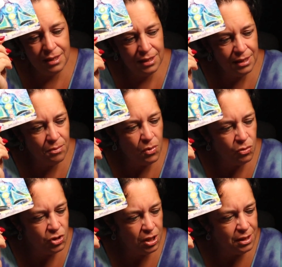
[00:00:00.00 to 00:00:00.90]
This is
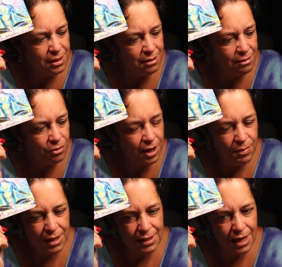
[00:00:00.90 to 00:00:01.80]
emotions, okay?
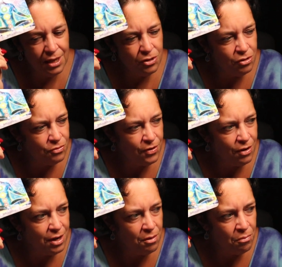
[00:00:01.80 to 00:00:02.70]
Because Cancer is
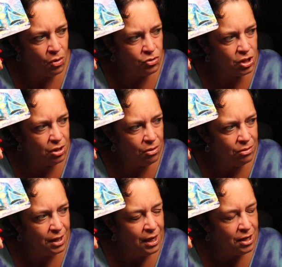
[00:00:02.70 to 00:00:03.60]
very
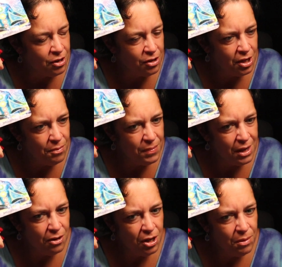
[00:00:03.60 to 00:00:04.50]
emotional. You're gonna be.
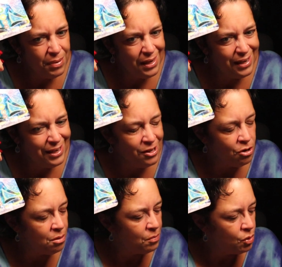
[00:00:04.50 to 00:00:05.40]
You're gonna be in
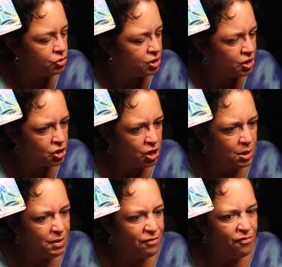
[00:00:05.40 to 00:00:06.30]
your emotions. You're
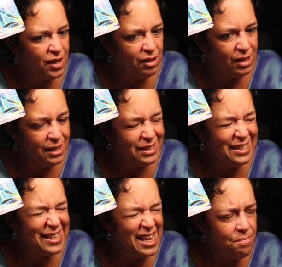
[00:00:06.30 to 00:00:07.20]
gonna be feeling
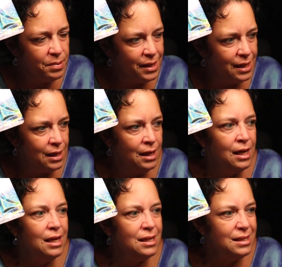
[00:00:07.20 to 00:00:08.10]
deeply.
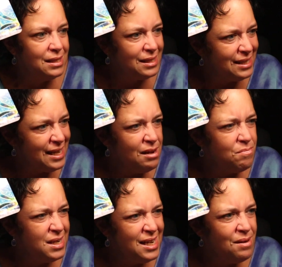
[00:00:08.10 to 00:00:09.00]
This is
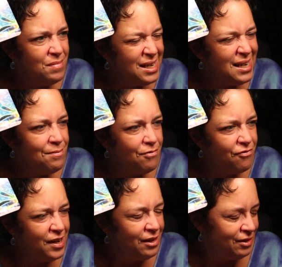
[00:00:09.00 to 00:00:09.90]
deep, deep, deep
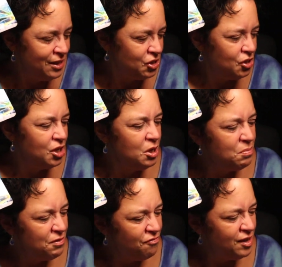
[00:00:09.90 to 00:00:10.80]
feelings. You're gonna
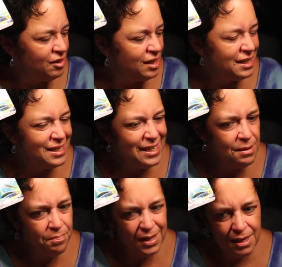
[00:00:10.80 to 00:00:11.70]
be feeling
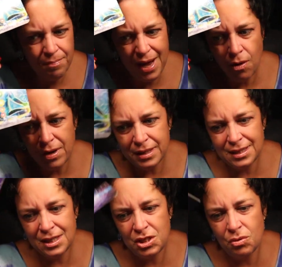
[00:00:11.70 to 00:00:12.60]
deeply about a
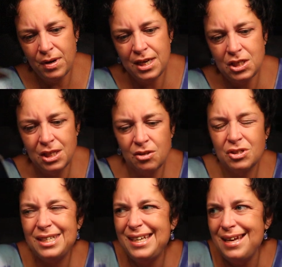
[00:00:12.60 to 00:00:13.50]
situation.
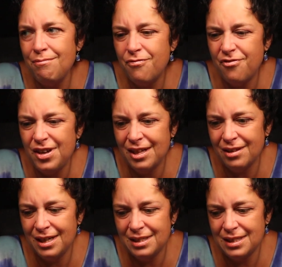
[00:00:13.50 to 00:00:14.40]
There's deep
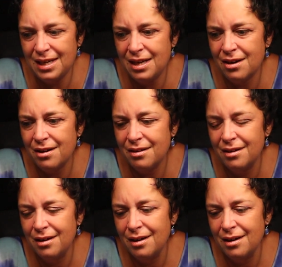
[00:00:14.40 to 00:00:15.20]
feelings here.